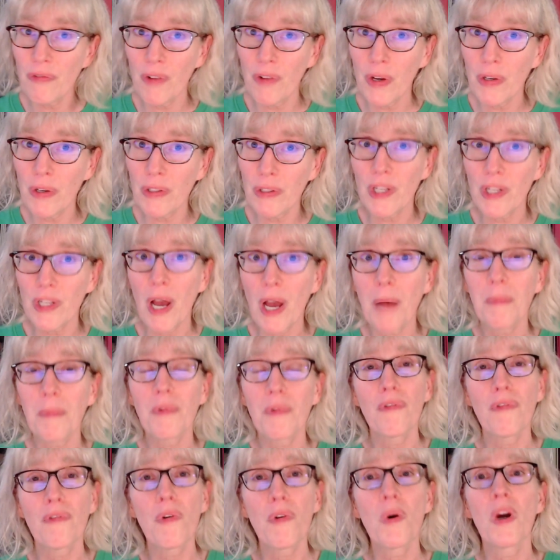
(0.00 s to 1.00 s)
Photoshop
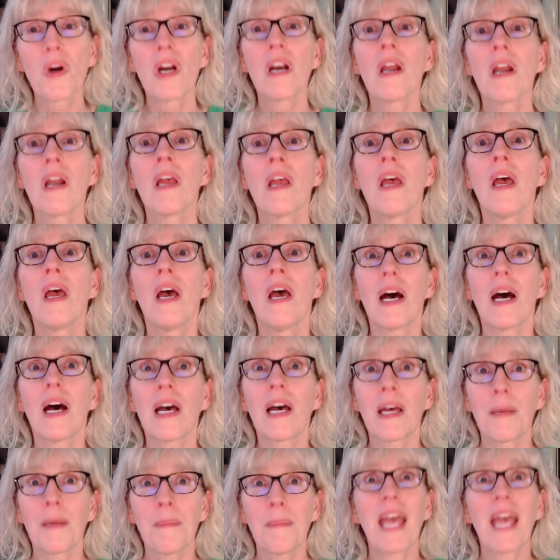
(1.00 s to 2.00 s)
before
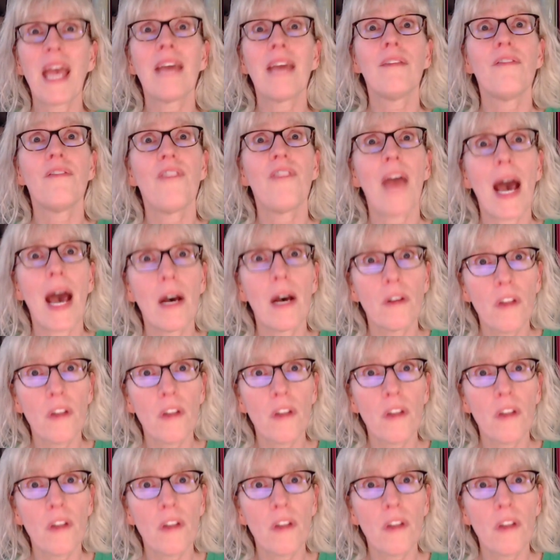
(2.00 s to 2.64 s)
and found